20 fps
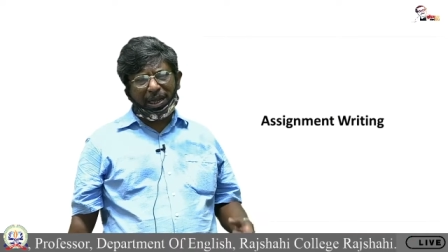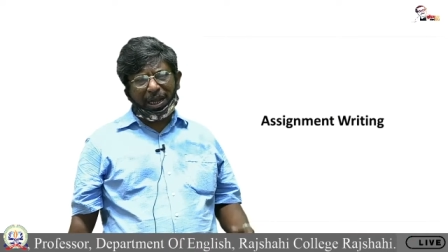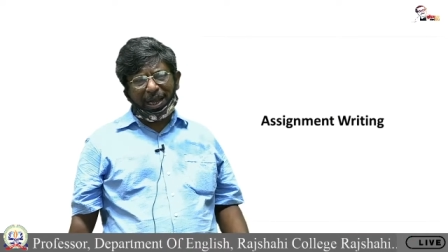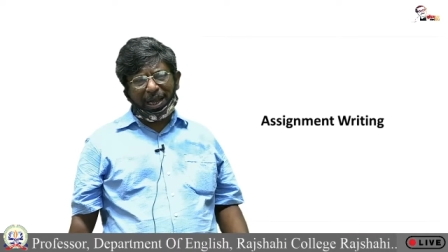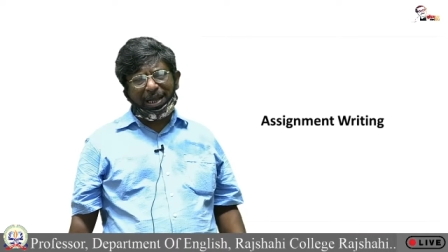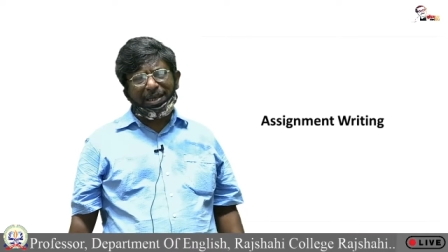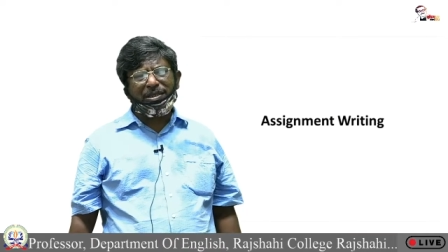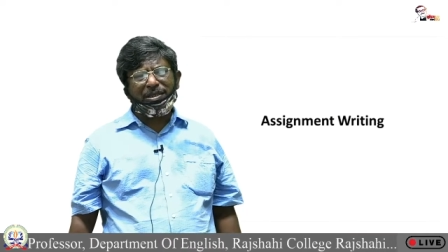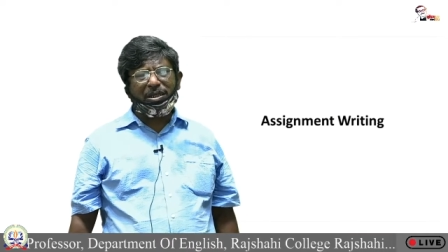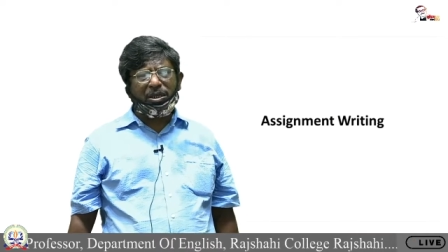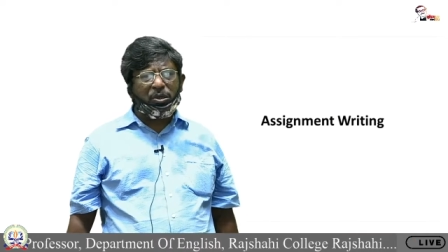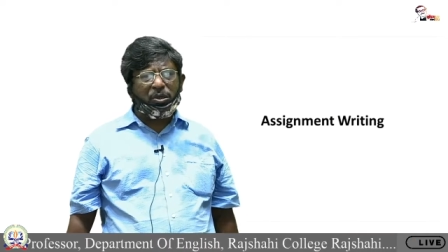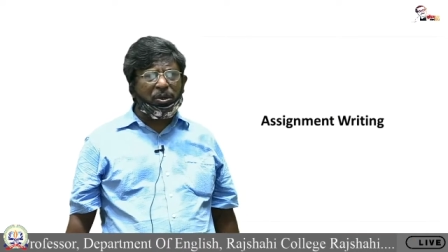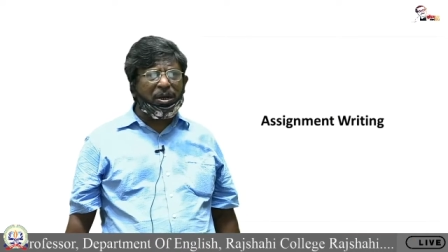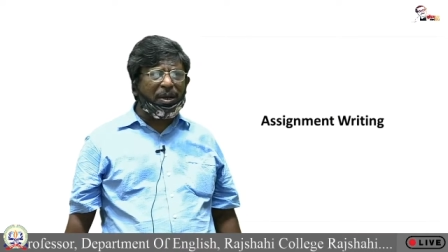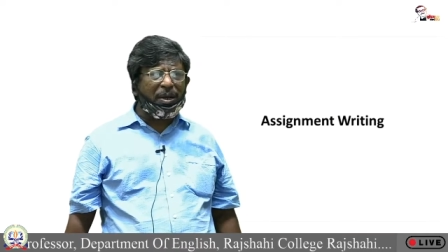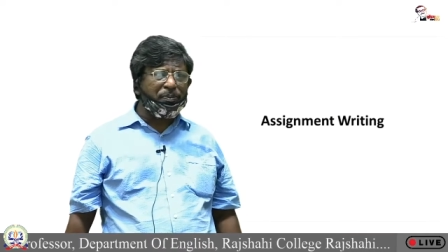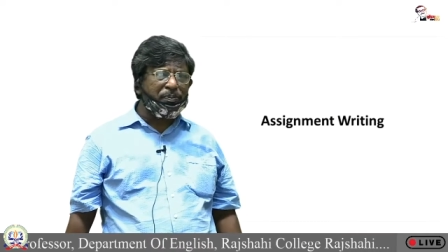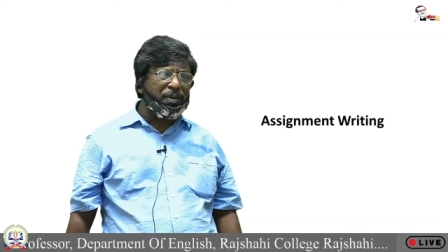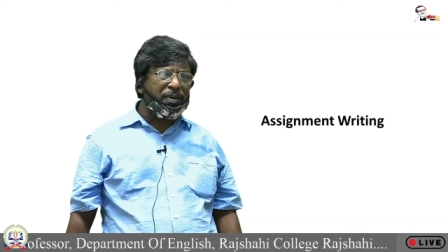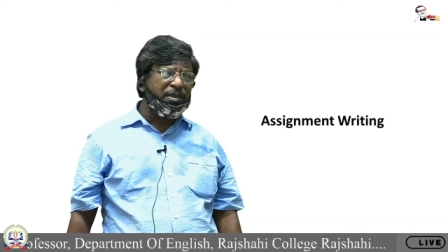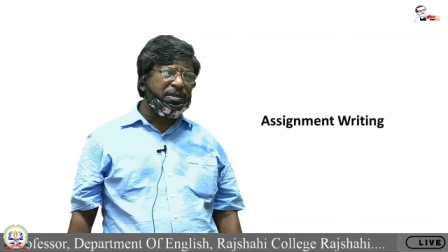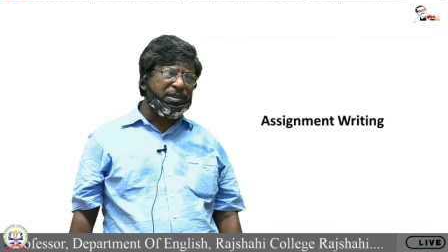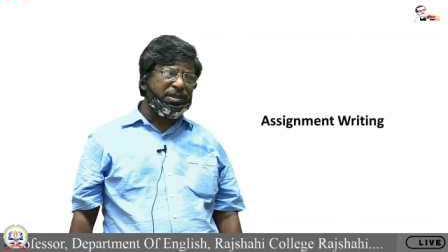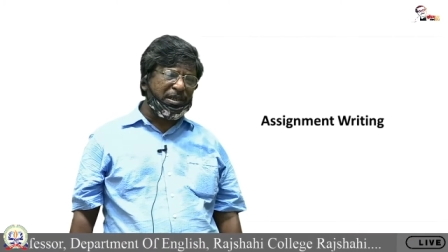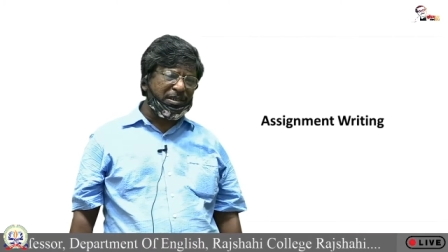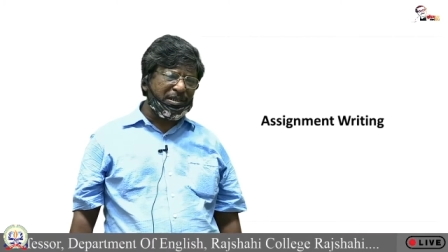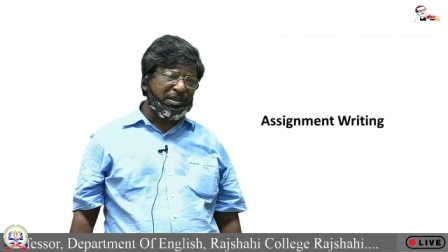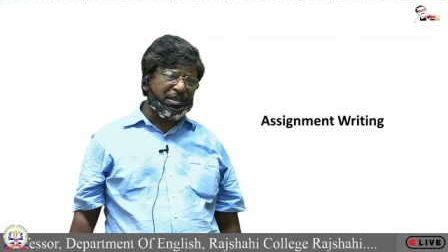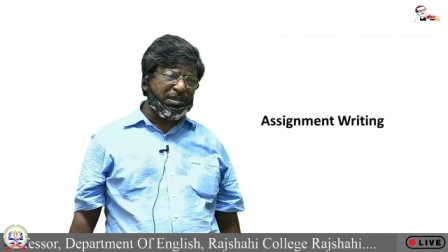as you have been
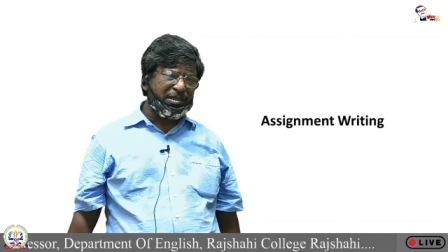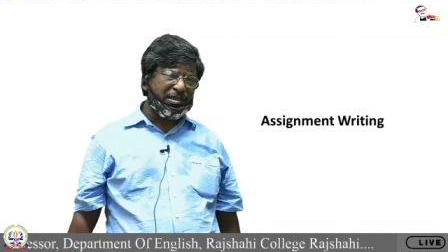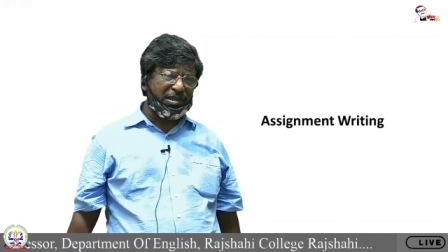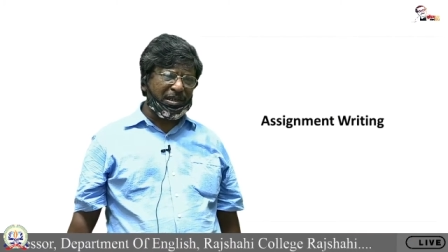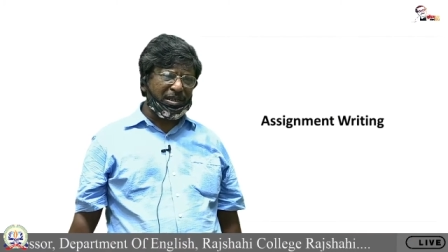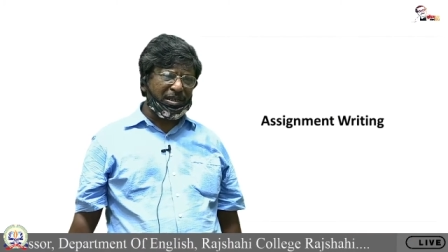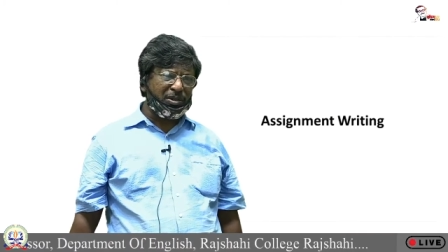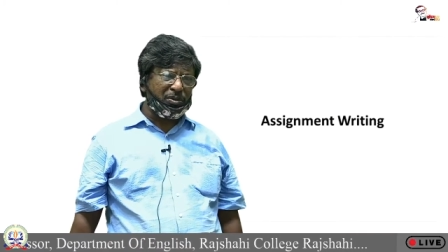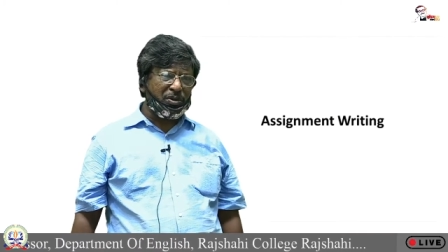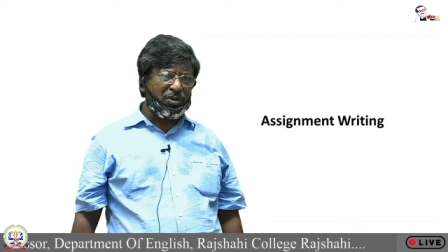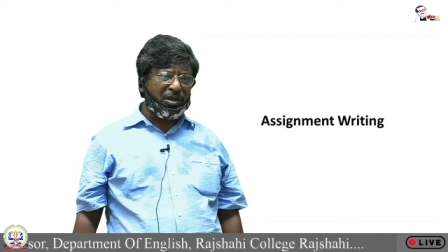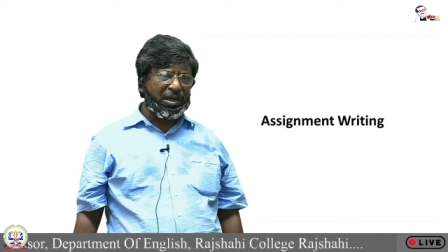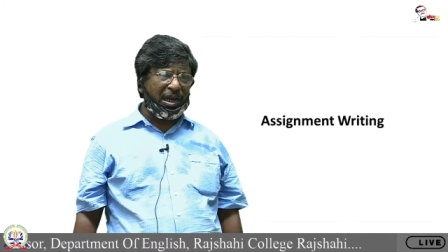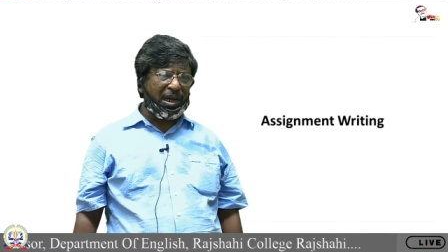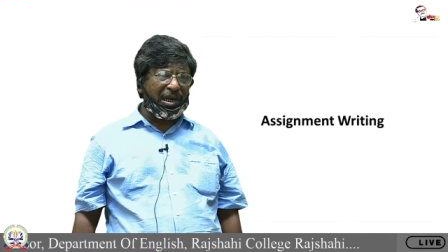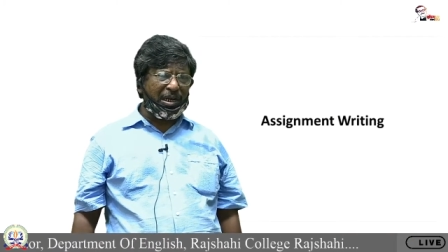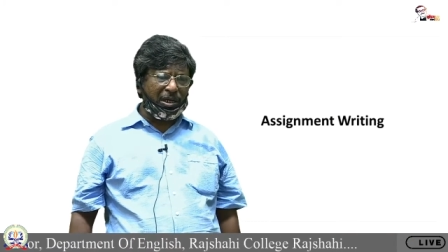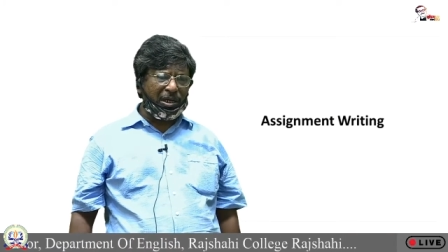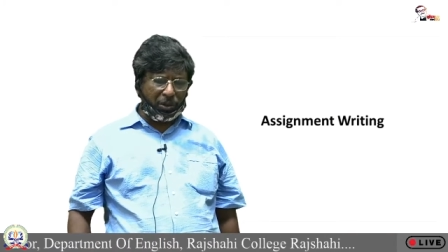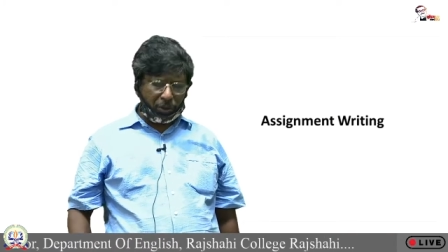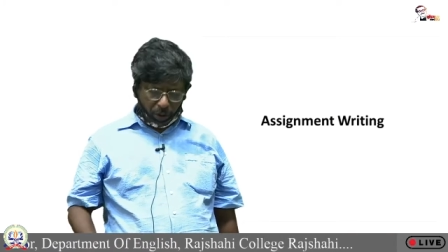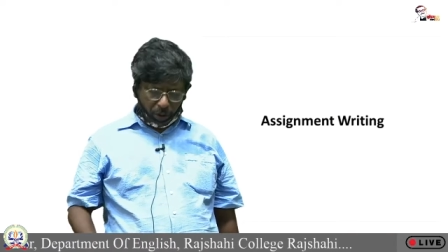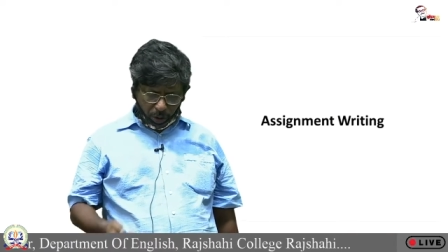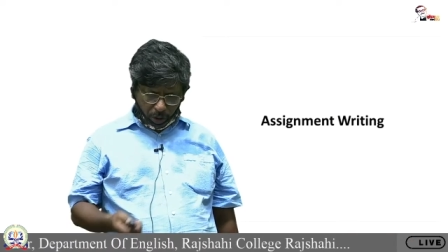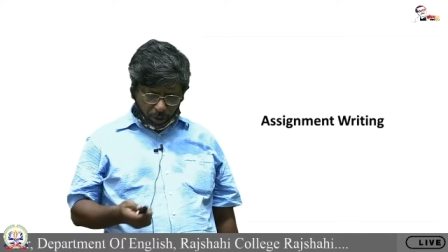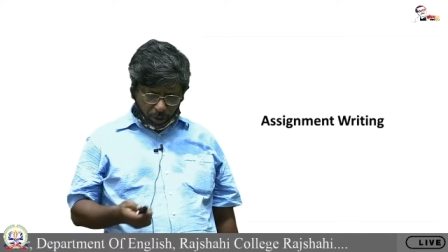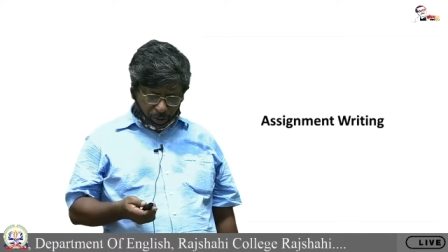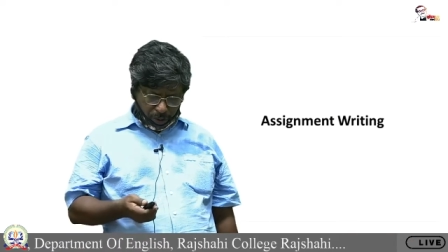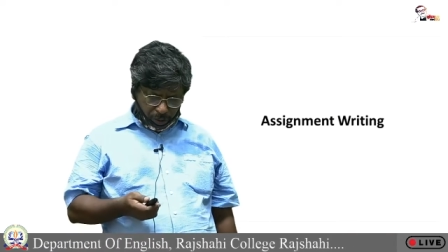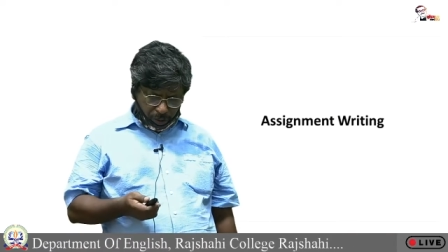suggested to write
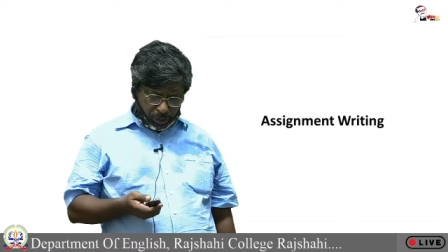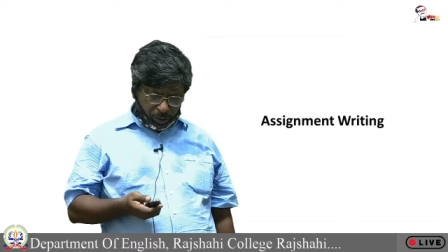on